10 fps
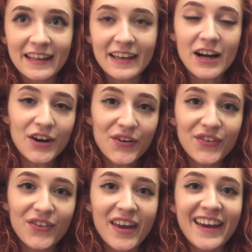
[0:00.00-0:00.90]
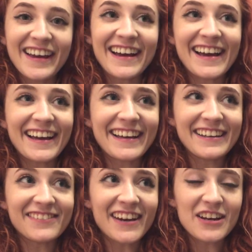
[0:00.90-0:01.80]
get hugs
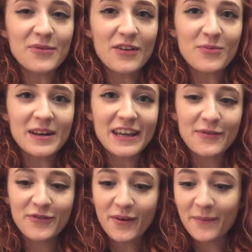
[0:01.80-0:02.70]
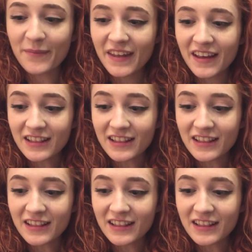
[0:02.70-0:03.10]
and find out where everybody came from.